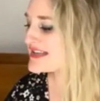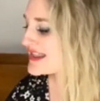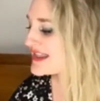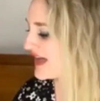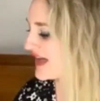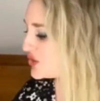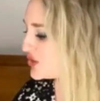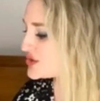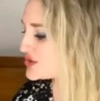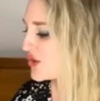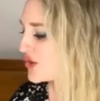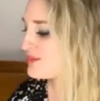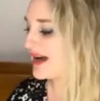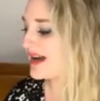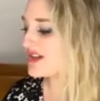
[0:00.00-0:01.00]
I
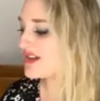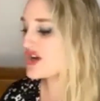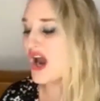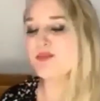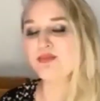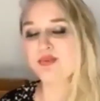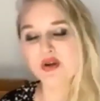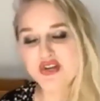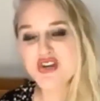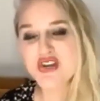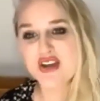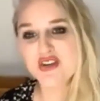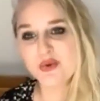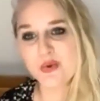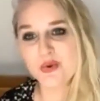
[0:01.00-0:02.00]
appreciate you all
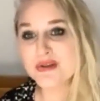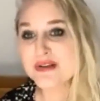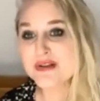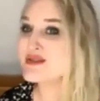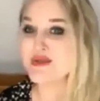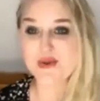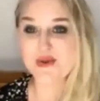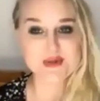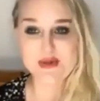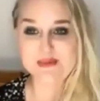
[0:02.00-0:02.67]
so much.